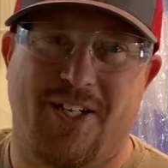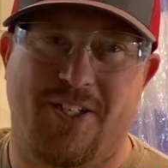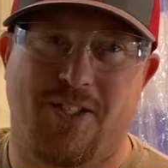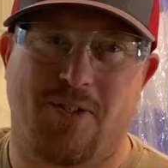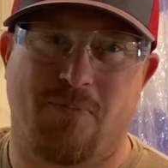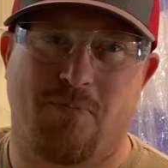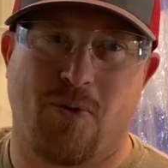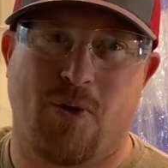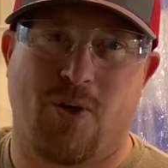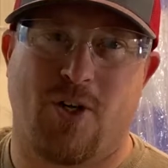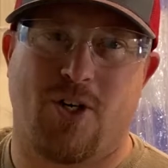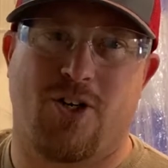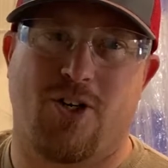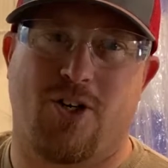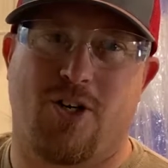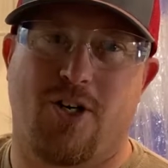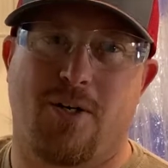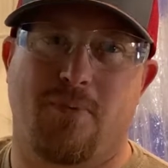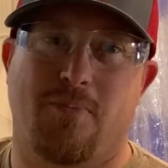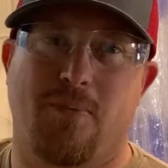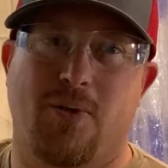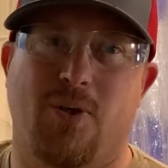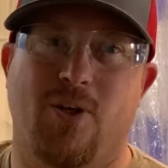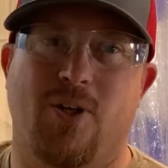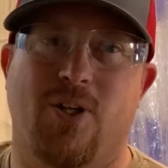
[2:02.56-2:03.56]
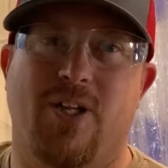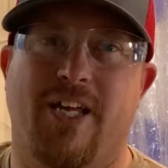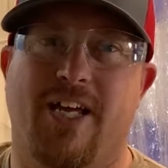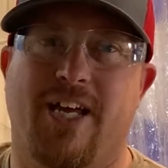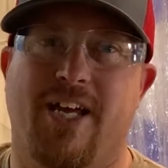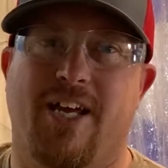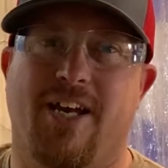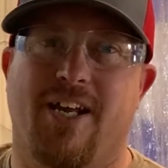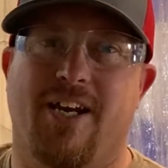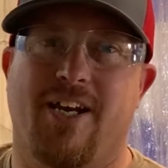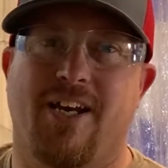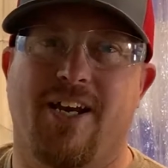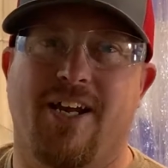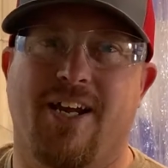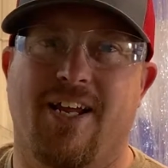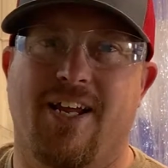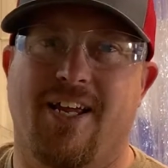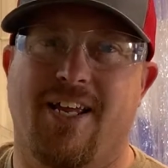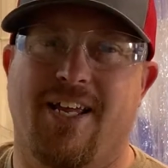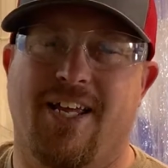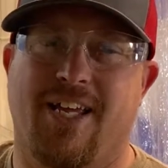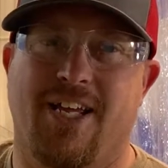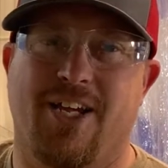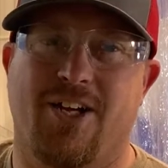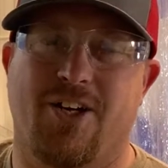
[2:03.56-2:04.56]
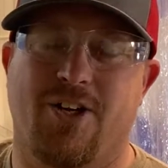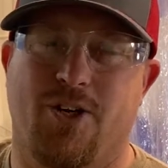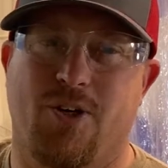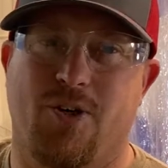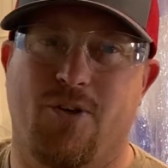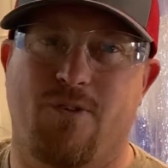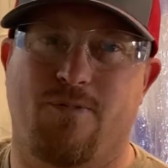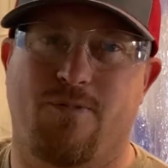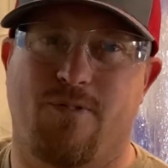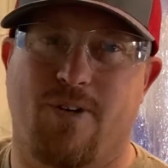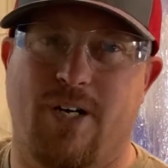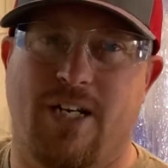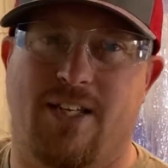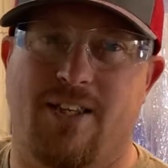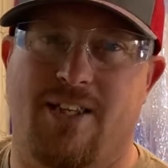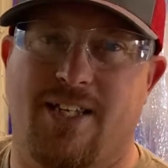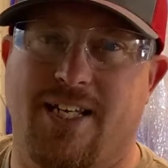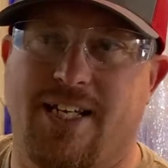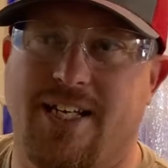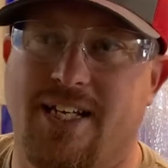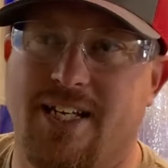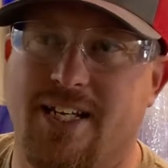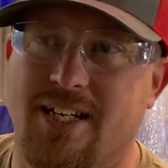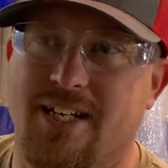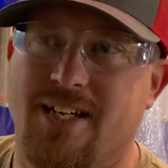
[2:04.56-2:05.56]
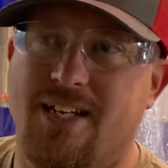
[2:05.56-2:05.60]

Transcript: is more durable and eco-friendly.